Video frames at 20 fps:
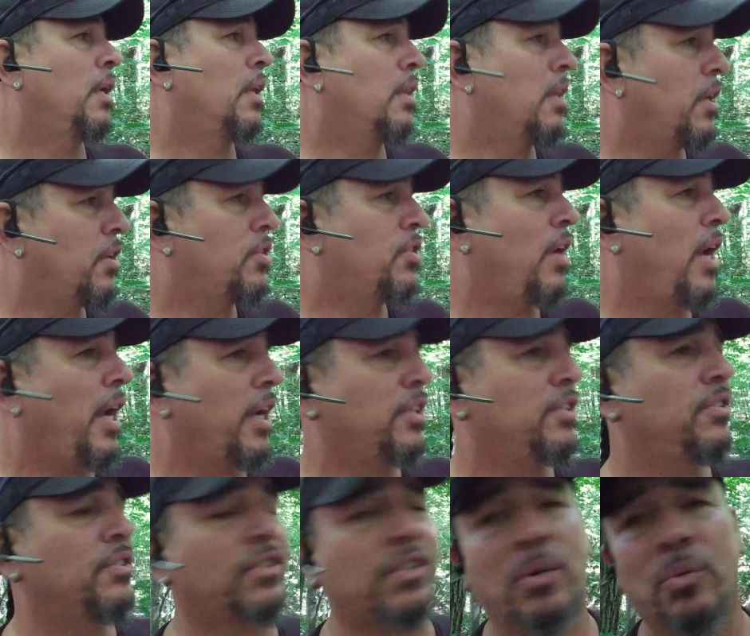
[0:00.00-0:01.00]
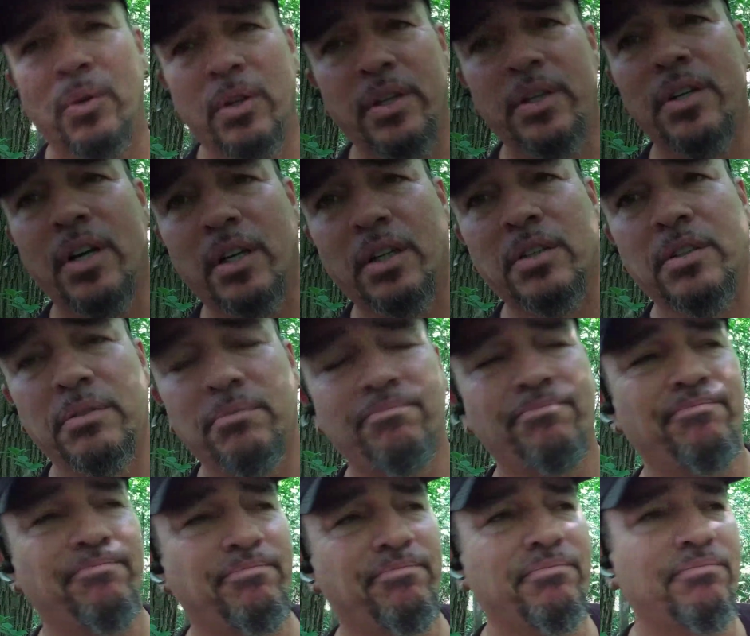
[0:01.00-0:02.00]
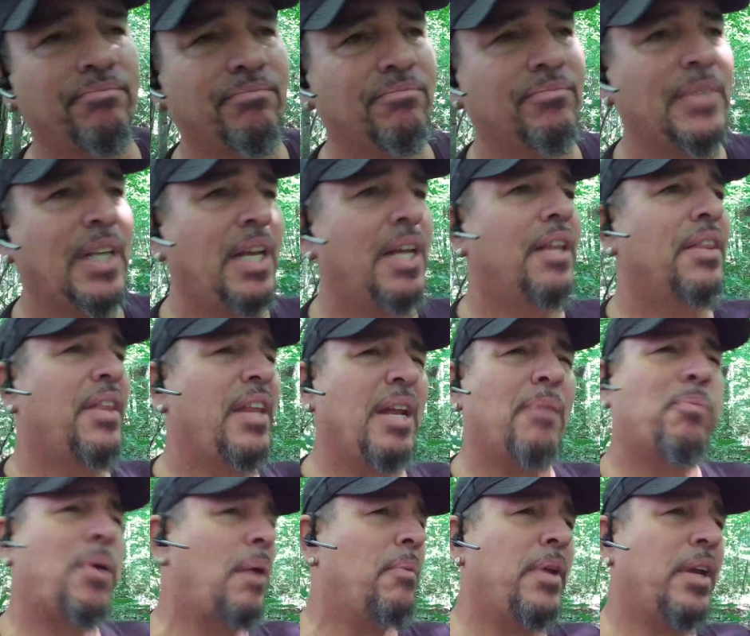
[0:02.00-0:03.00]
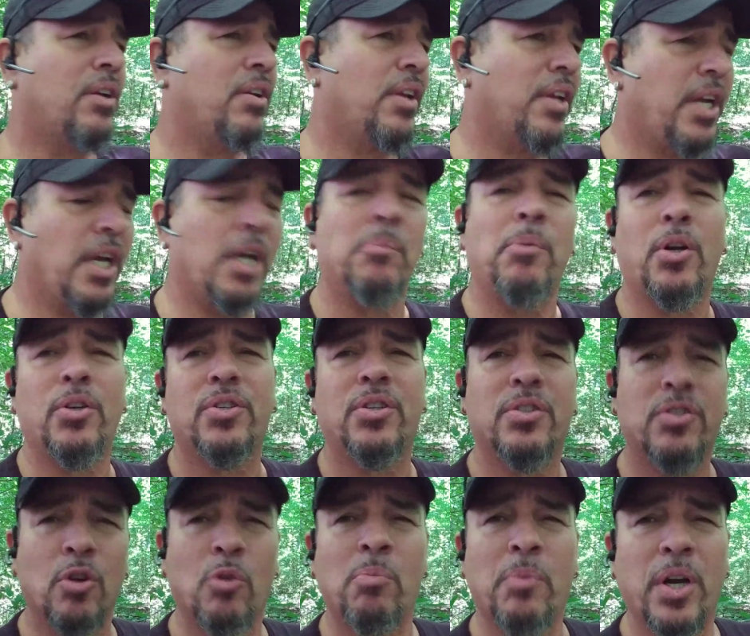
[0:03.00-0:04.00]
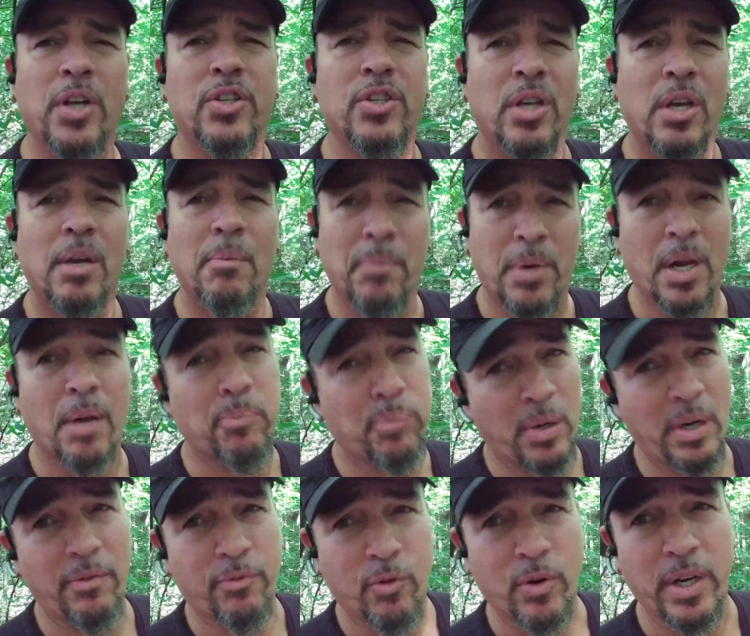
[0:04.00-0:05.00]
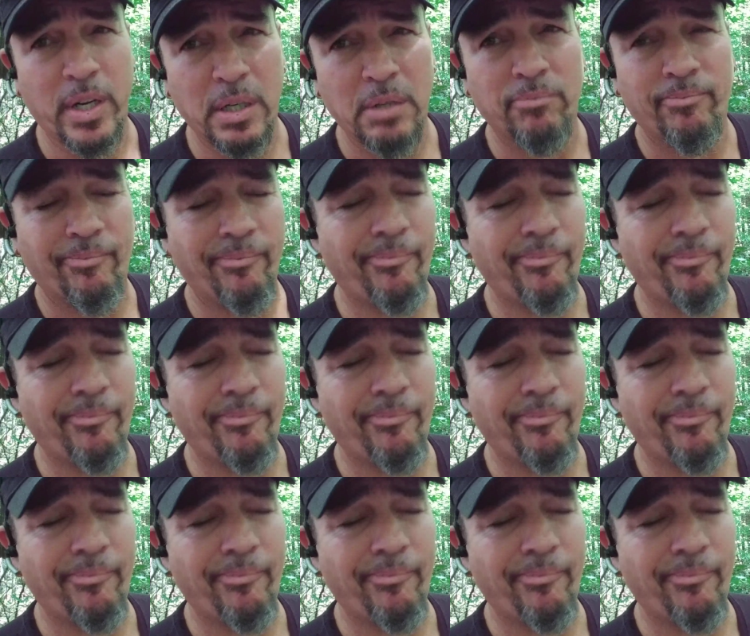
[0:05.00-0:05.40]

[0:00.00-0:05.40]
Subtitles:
Unless your actions are really dark, then I probably ain't going to care about you so much, but I'll pray for you.